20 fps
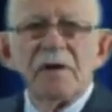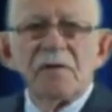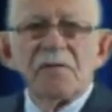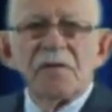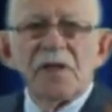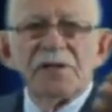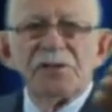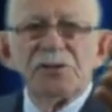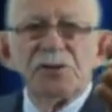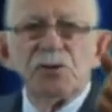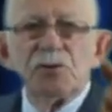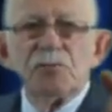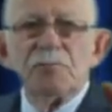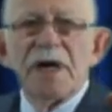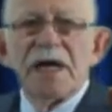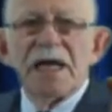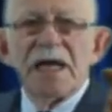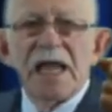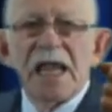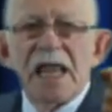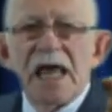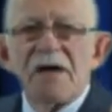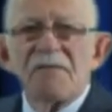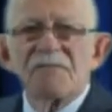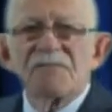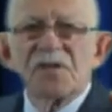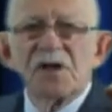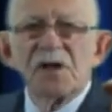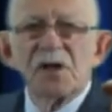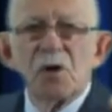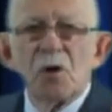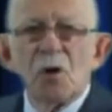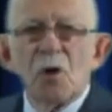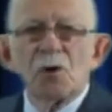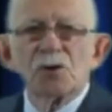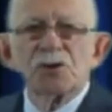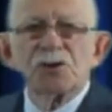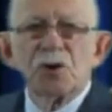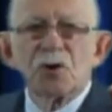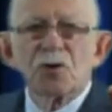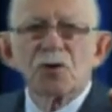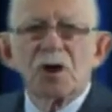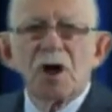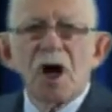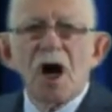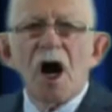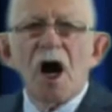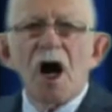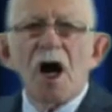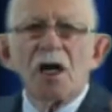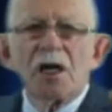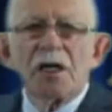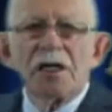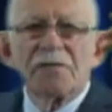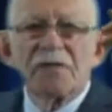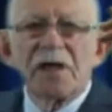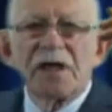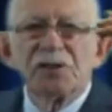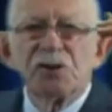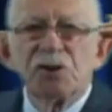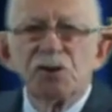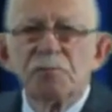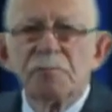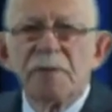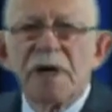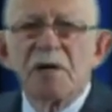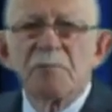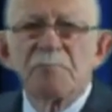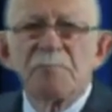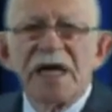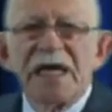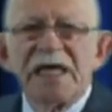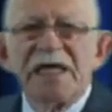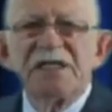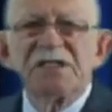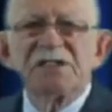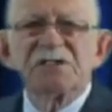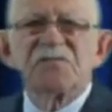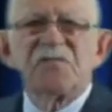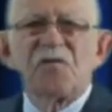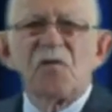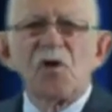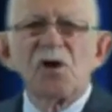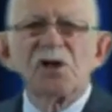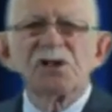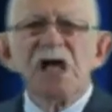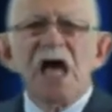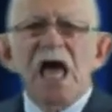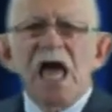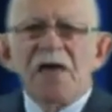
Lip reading: that you may love the Lord your God, and that you may obey his voice,